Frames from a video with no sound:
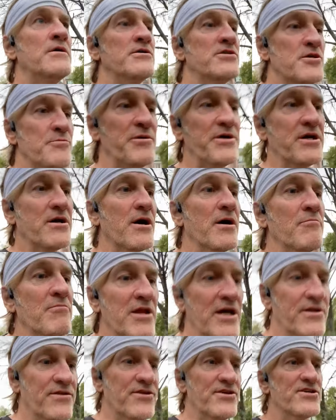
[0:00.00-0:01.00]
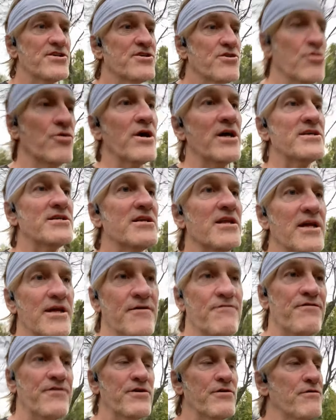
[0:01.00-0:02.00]
to become like this Christ like
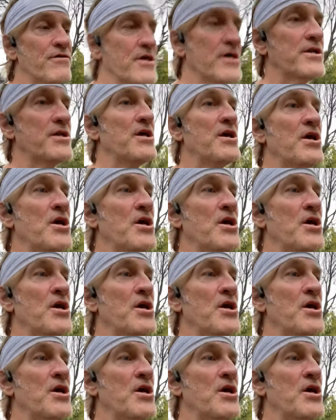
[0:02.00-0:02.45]
figure that